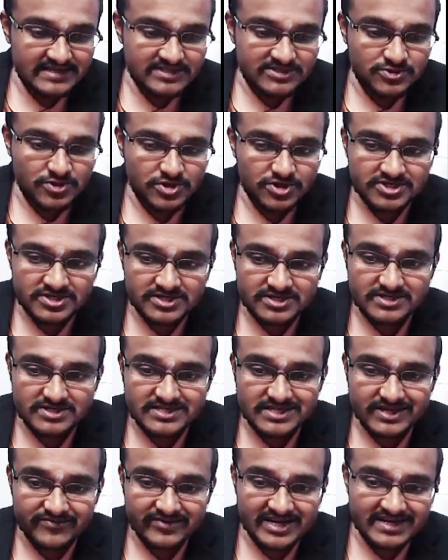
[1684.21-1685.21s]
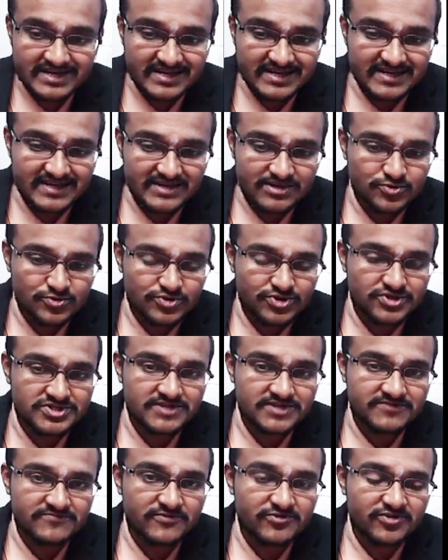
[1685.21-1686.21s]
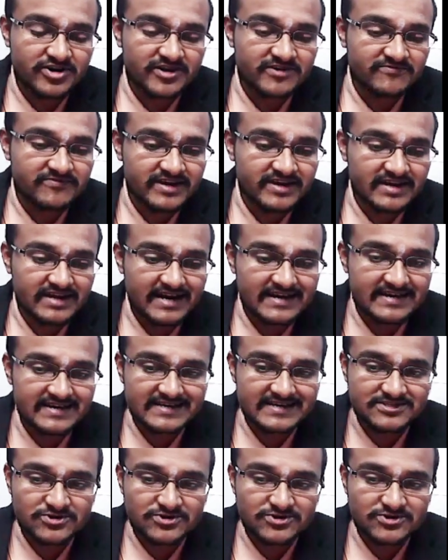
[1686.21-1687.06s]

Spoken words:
he has got 70 in 2004 and 5,